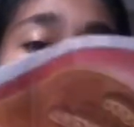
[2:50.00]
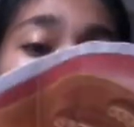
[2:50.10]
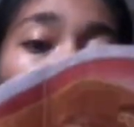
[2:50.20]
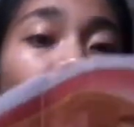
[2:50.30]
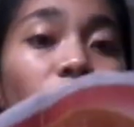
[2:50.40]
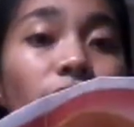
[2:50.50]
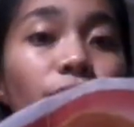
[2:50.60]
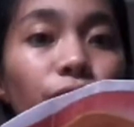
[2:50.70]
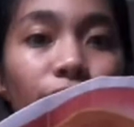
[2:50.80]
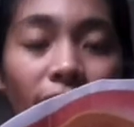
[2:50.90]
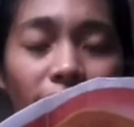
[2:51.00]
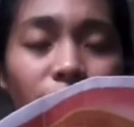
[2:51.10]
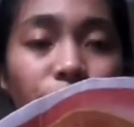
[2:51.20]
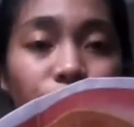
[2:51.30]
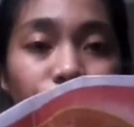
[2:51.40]
polar or
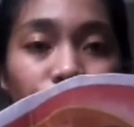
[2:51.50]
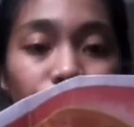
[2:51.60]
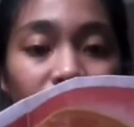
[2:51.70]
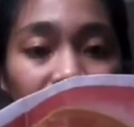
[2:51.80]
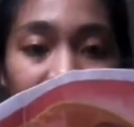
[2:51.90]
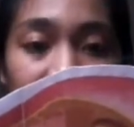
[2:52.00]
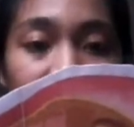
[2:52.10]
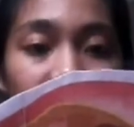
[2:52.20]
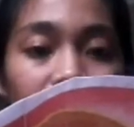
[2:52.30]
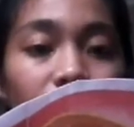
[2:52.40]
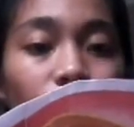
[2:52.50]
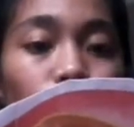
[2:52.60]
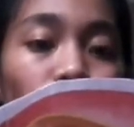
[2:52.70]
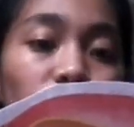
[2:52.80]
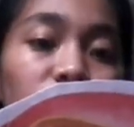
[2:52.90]
hydrophilic,
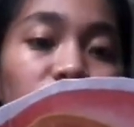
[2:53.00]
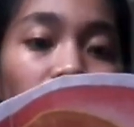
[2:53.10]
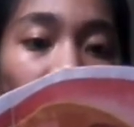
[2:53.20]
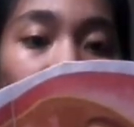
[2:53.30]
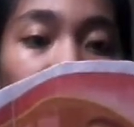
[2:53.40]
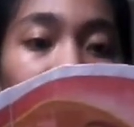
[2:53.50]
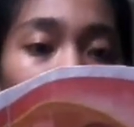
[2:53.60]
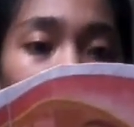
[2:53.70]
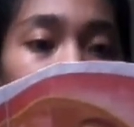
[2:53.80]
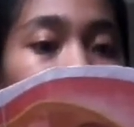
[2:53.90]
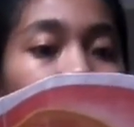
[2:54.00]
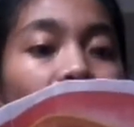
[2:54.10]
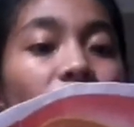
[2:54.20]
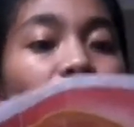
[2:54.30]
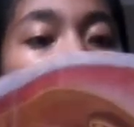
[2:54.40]
water-loving heads
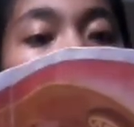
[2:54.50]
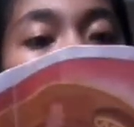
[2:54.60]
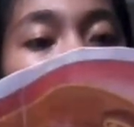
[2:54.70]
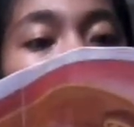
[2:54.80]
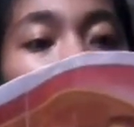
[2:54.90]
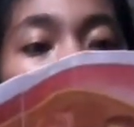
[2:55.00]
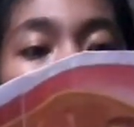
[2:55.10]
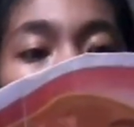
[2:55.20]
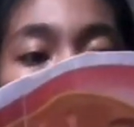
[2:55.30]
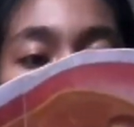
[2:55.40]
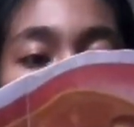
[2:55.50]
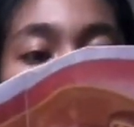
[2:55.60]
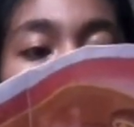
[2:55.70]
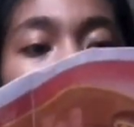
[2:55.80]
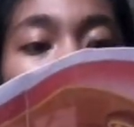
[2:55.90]
facing
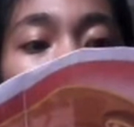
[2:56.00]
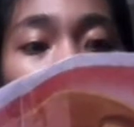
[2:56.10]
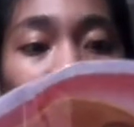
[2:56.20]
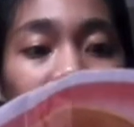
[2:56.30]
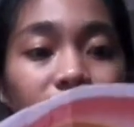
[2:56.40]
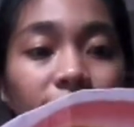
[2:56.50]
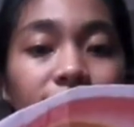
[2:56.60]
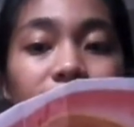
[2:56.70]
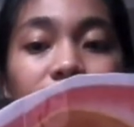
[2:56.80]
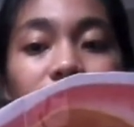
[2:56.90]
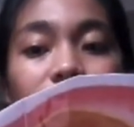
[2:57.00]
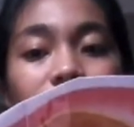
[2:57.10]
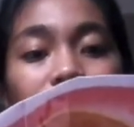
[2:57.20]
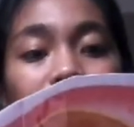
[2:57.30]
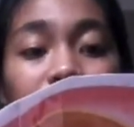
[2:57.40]
outward and
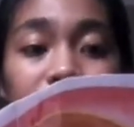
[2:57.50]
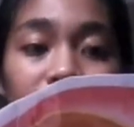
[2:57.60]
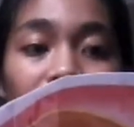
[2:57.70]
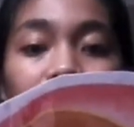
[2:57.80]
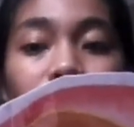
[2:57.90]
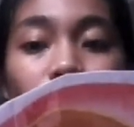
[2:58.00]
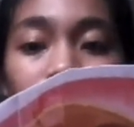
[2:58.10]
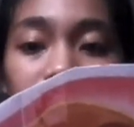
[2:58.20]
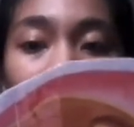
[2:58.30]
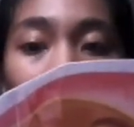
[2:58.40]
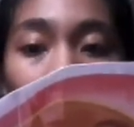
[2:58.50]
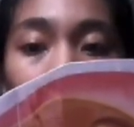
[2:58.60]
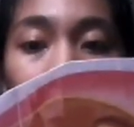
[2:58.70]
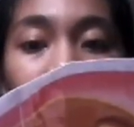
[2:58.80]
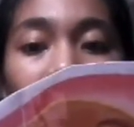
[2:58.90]
inside of the cell.
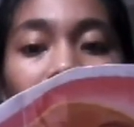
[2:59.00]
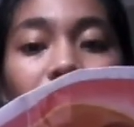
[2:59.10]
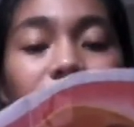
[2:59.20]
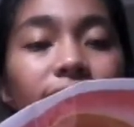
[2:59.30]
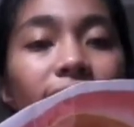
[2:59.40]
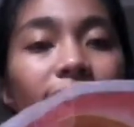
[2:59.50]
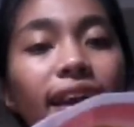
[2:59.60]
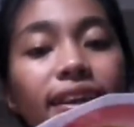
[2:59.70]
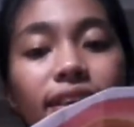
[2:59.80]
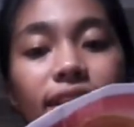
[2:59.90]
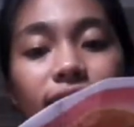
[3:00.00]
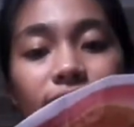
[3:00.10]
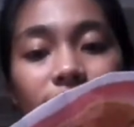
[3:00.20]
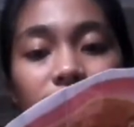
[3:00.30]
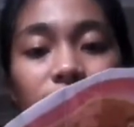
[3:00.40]
The head
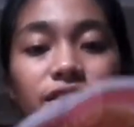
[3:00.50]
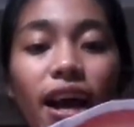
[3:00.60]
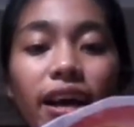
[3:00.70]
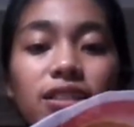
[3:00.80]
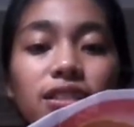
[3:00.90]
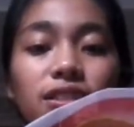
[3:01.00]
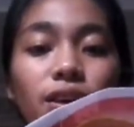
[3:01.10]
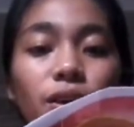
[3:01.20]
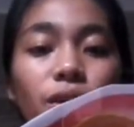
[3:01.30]
interacts